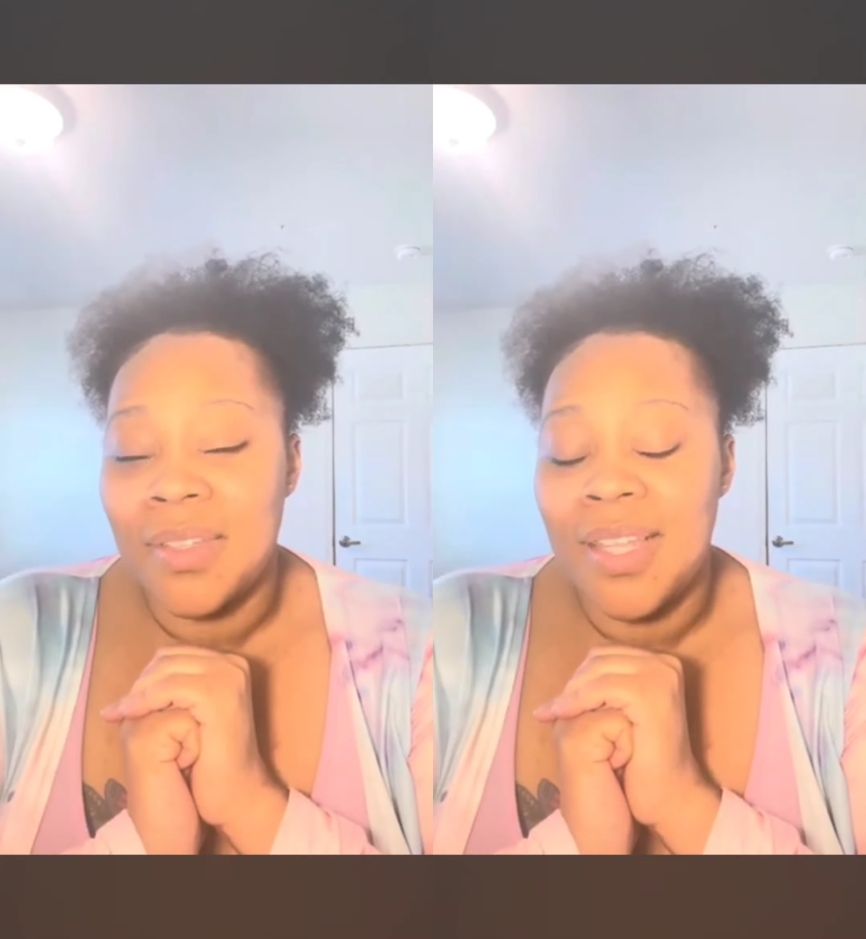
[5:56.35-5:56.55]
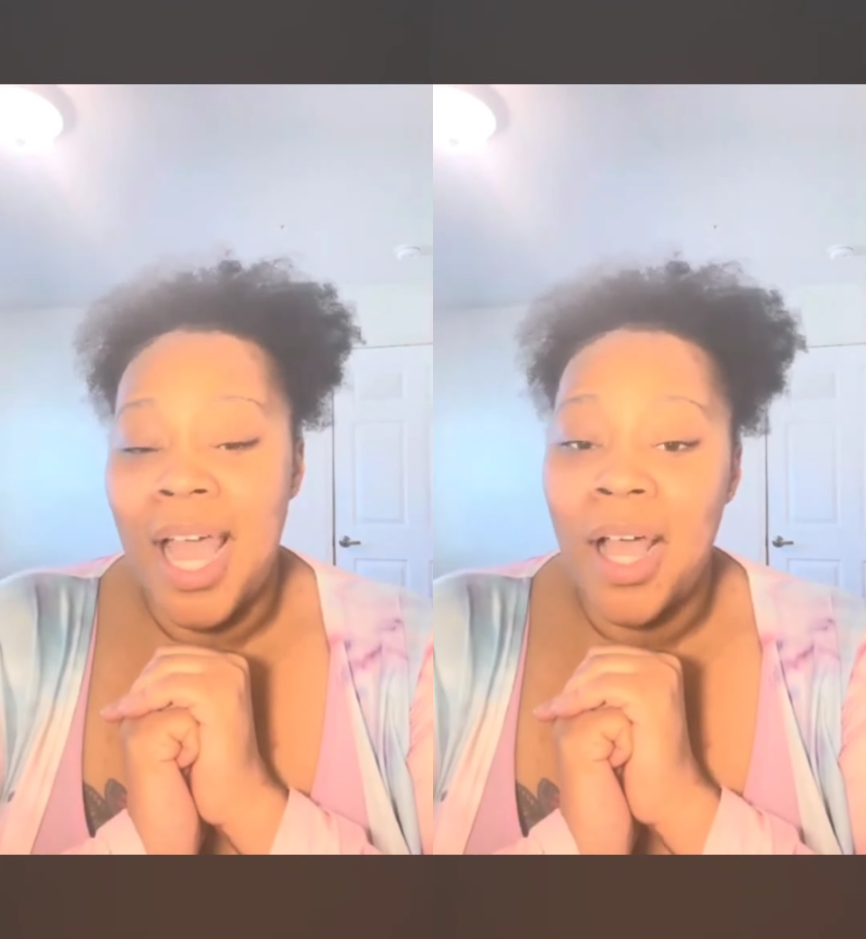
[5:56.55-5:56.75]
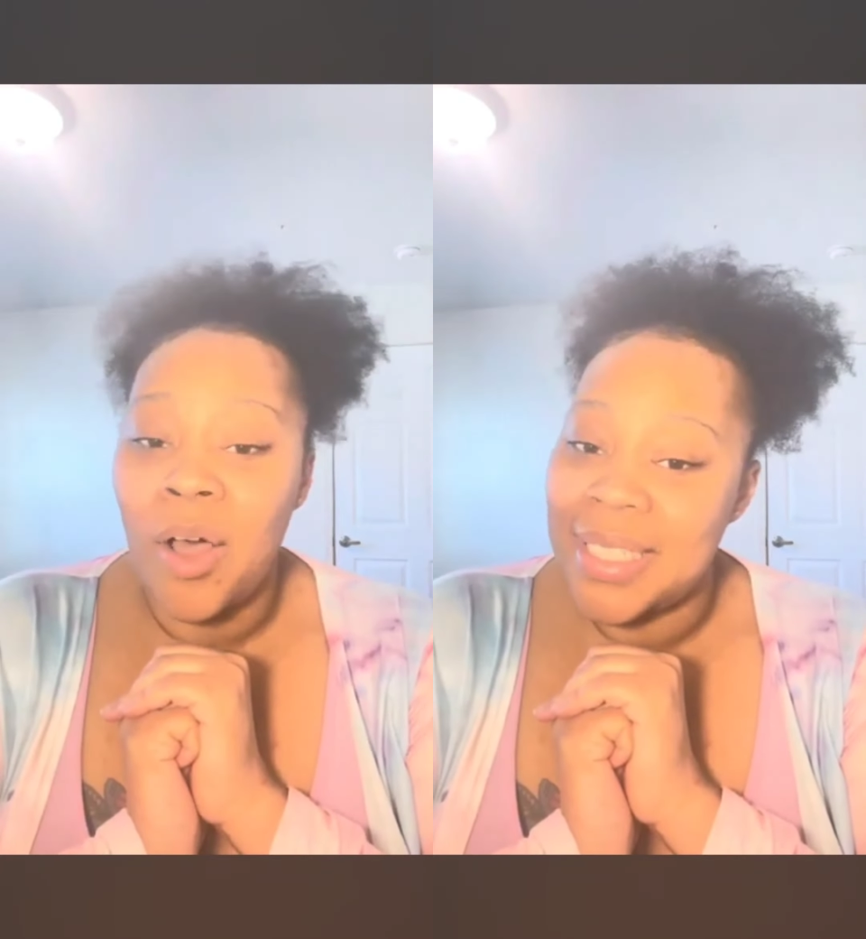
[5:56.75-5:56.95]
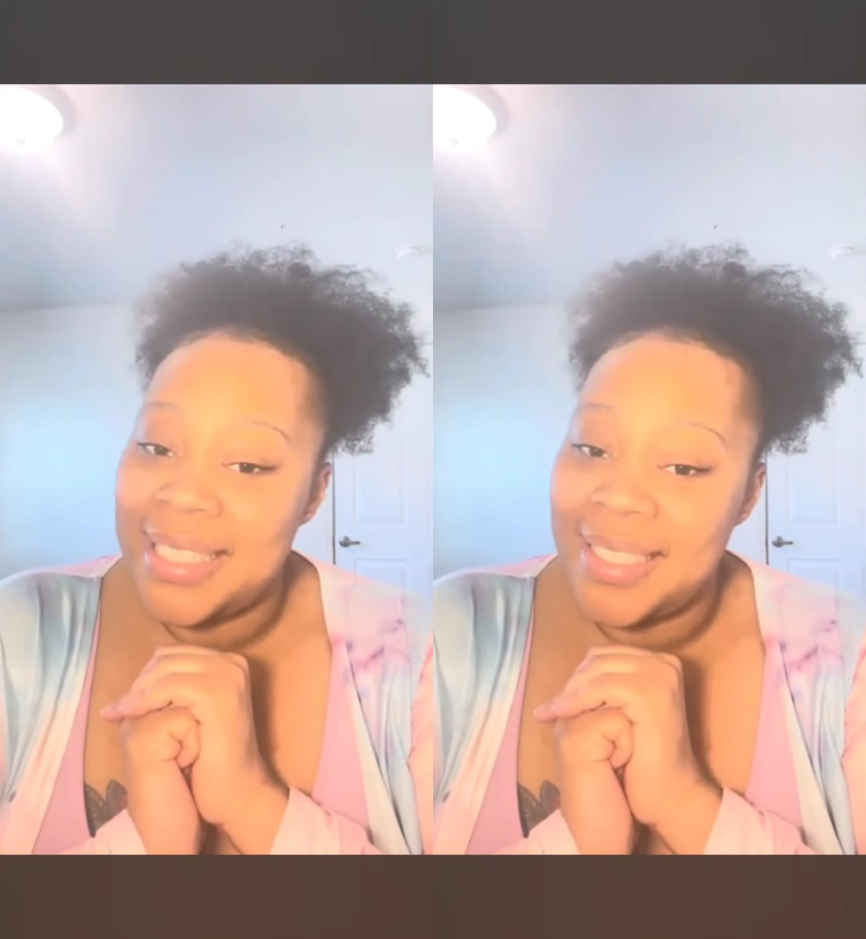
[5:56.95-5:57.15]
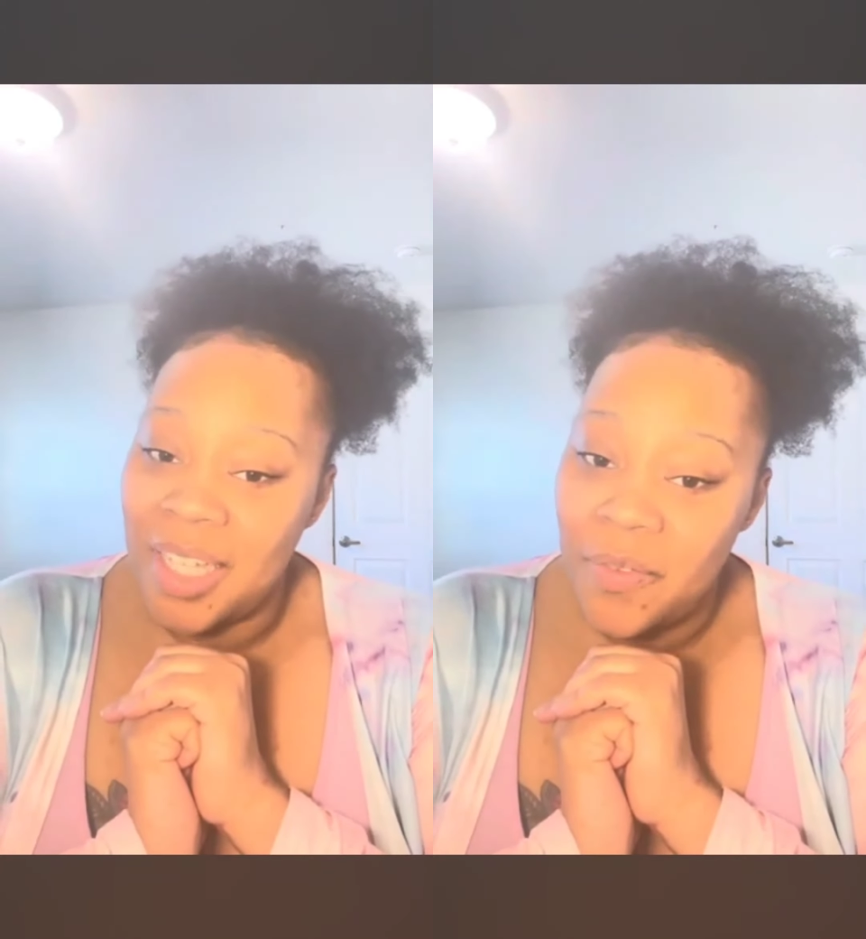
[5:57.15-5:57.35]
not only
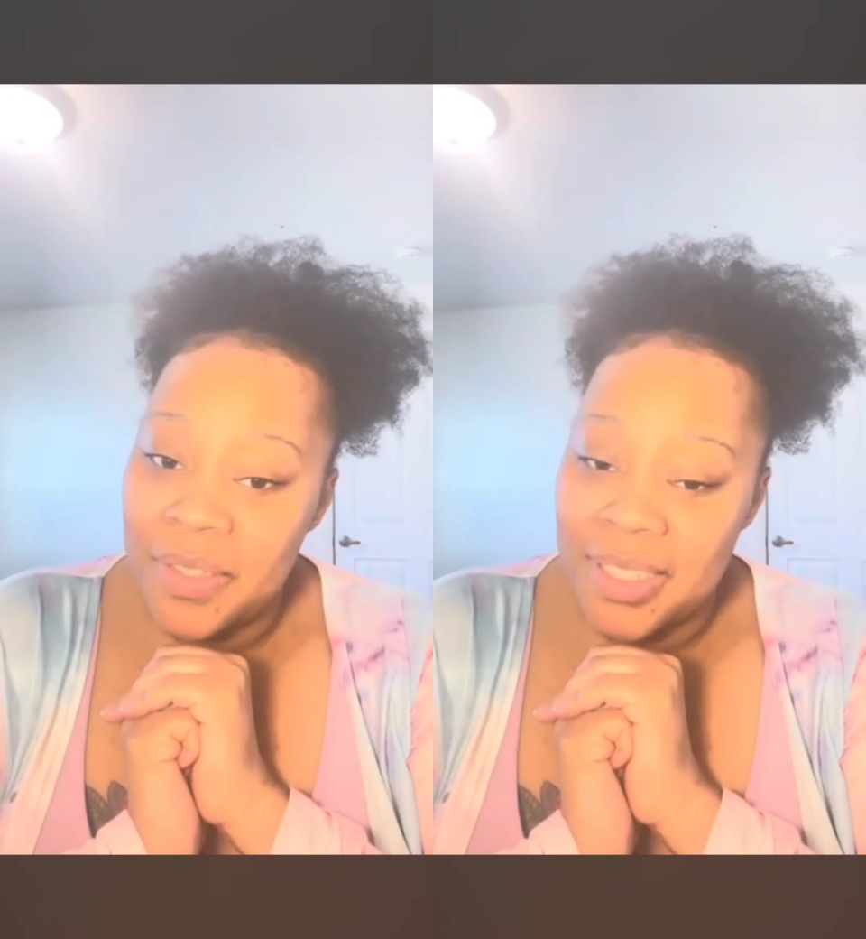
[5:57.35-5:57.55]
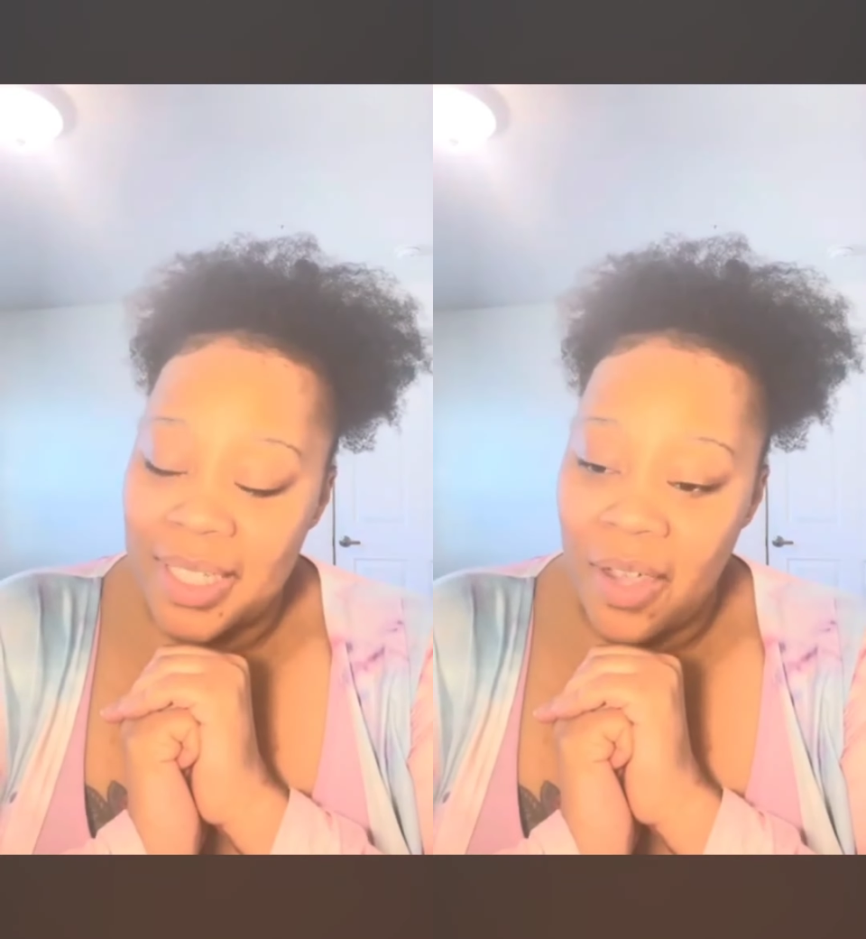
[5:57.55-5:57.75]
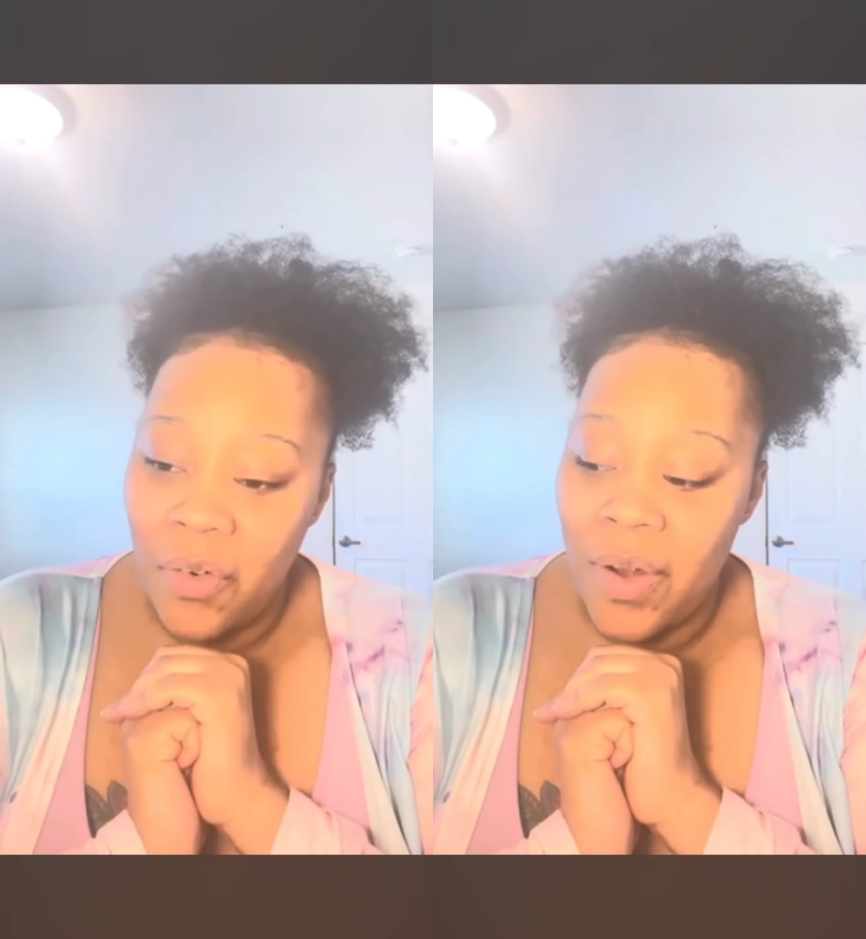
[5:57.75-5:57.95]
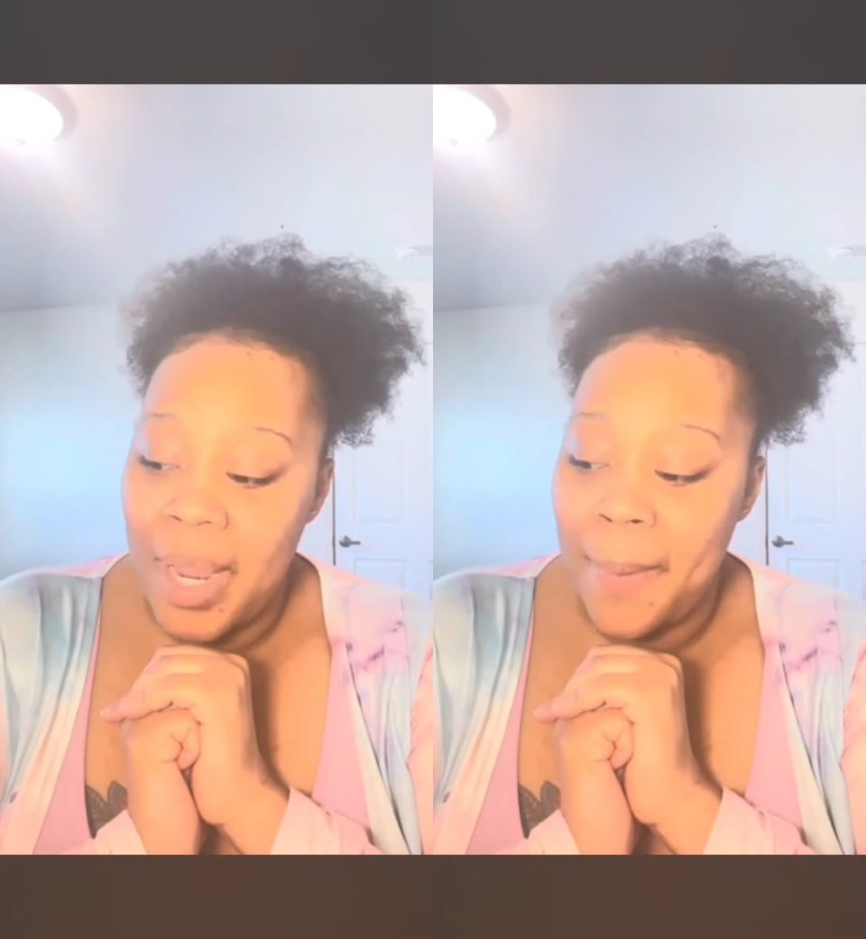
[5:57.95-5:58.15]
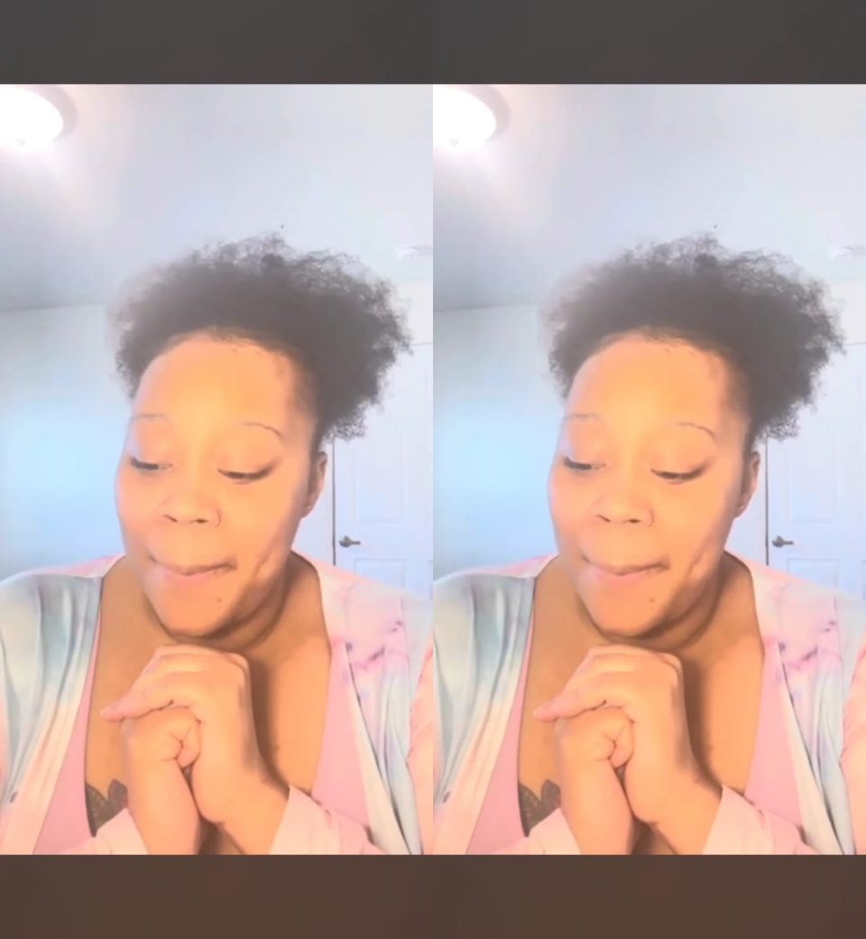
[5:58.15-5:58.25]
self-discovery,